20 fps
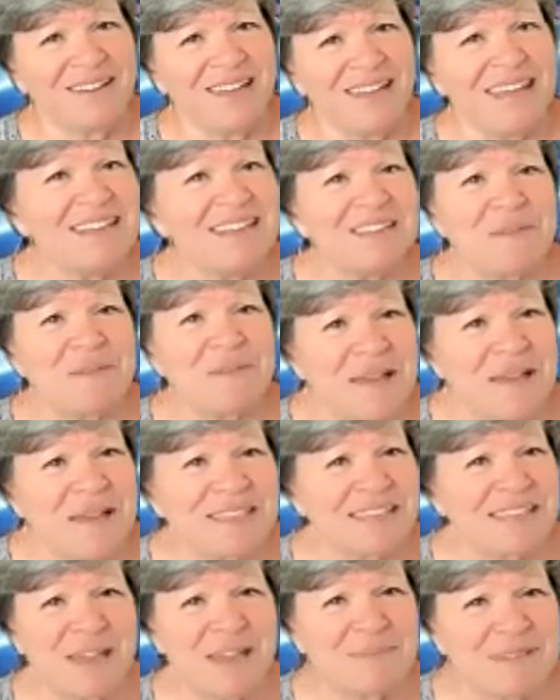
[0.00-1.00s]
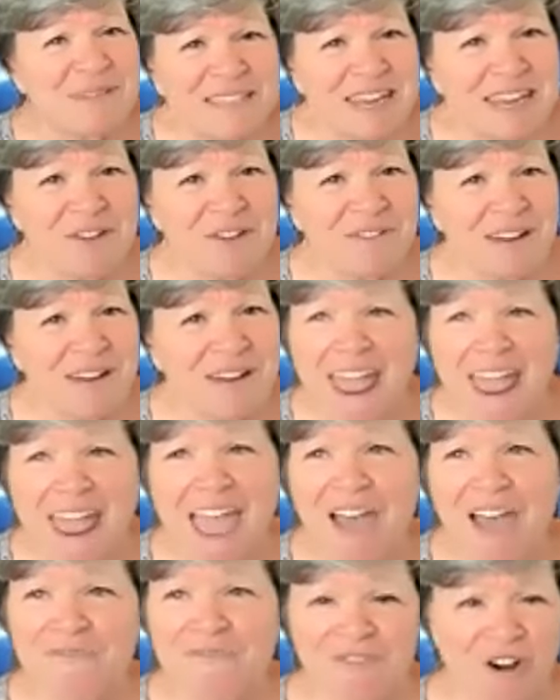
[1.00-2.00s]
It is the best kept secret
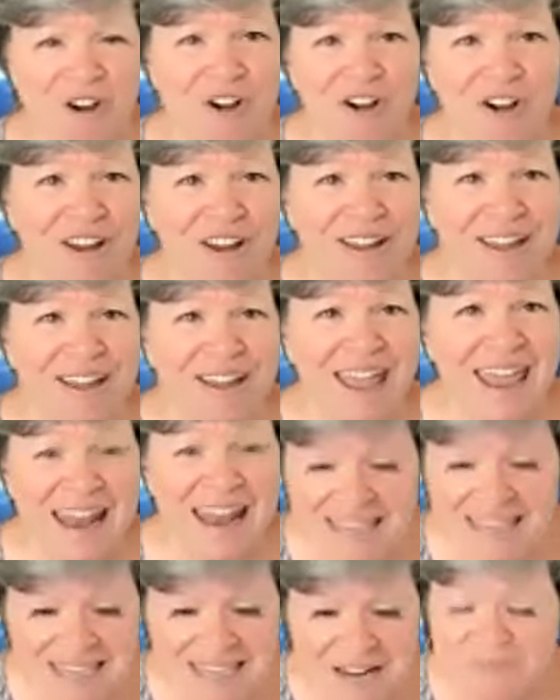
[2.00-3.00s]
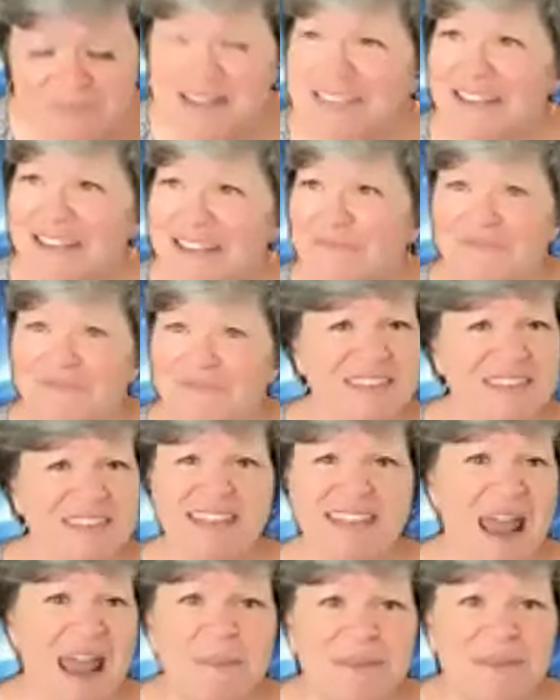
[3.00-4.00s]
ever. And I say to myself, this
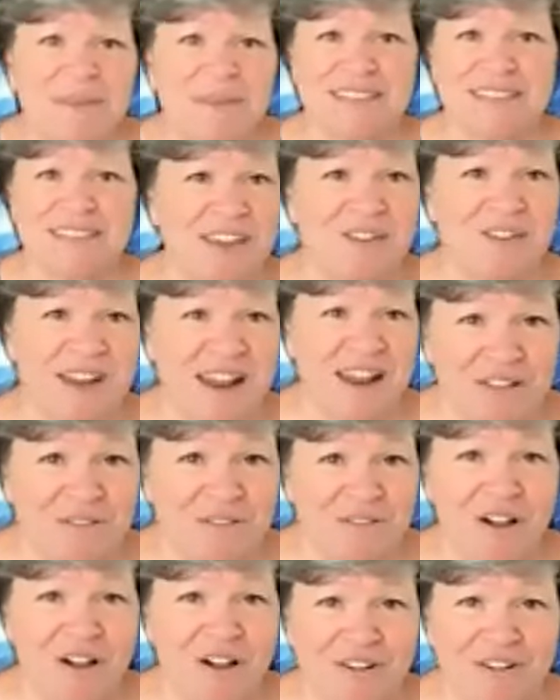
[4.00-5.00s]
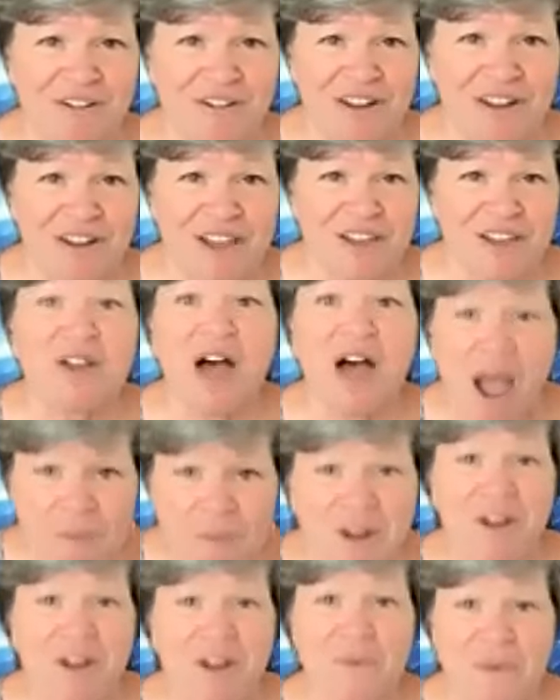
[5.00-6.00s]
cannot be a secret any longer. So I
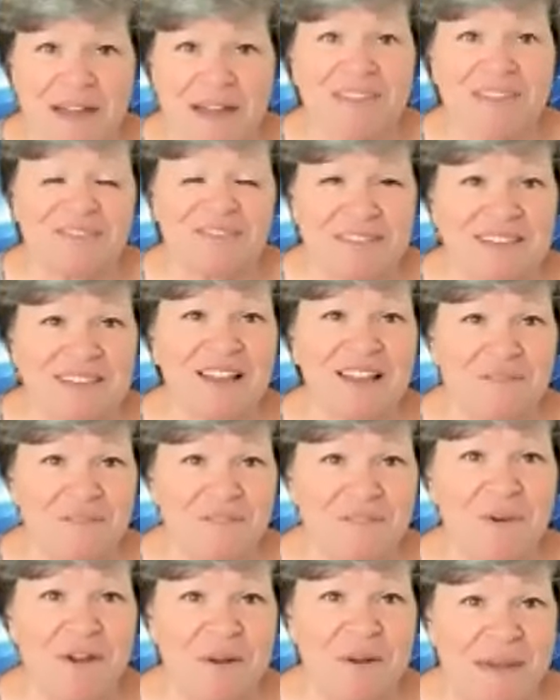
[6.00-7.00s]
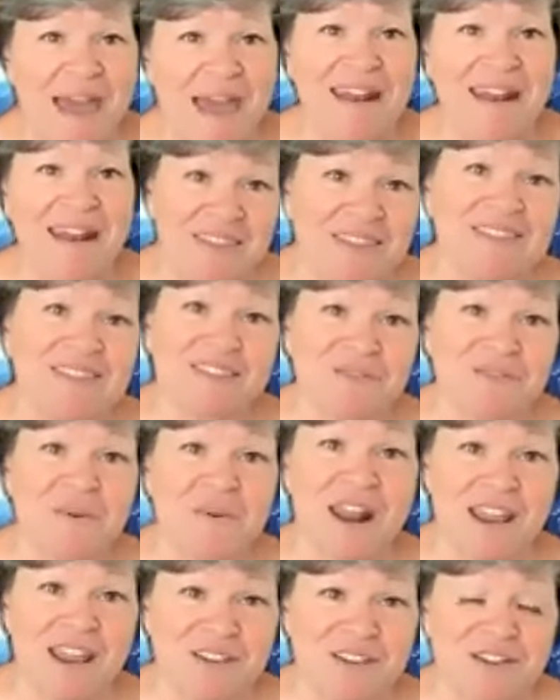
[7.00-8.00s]
want to go out there and tell everyone about it. And this is
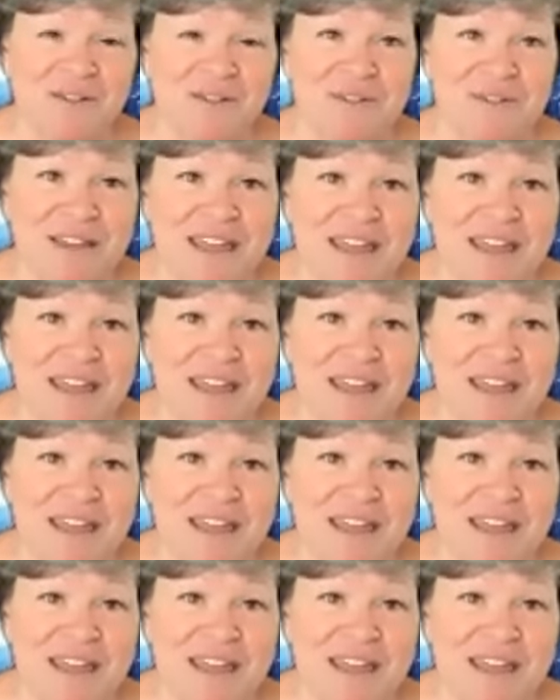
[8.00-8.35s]
what I do.